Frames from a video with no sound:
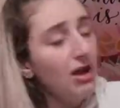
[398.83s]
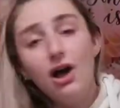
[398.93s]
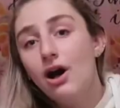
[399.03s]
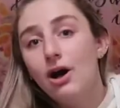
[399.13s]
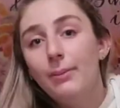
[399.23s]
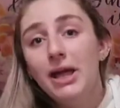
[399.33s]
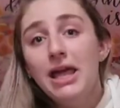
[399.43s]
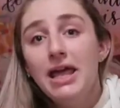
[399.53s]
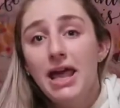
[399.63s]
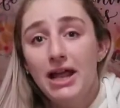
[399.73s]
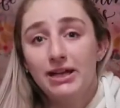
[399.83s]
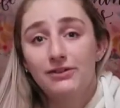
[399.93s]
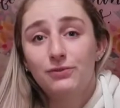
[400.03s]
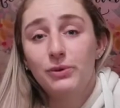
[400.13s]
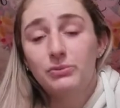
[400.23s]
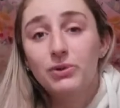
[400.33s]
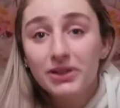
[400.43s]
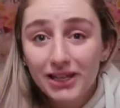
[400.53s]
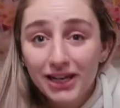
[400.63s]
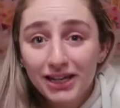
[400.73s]
And I have one more
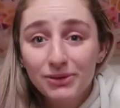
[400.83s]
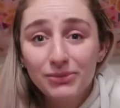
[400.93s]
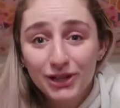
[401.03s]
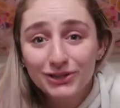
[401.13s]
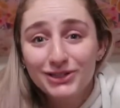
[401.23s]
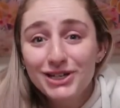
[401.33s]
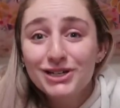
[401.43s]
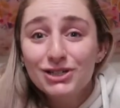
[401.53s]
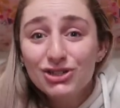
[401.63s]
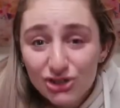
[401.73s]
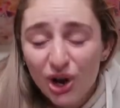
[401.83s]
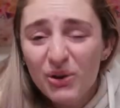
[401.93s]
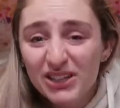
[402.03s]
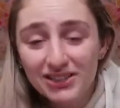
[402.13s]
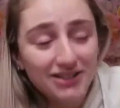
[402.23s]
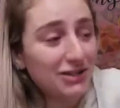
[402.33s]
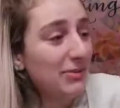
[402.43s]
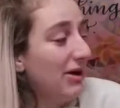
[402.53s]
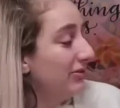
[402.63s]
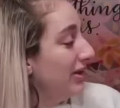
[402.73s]
thing and I'm literally so excited
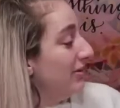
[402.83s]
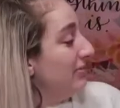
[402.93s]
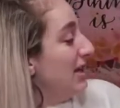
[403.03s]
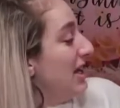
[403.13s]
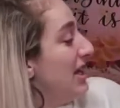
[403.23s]
about them.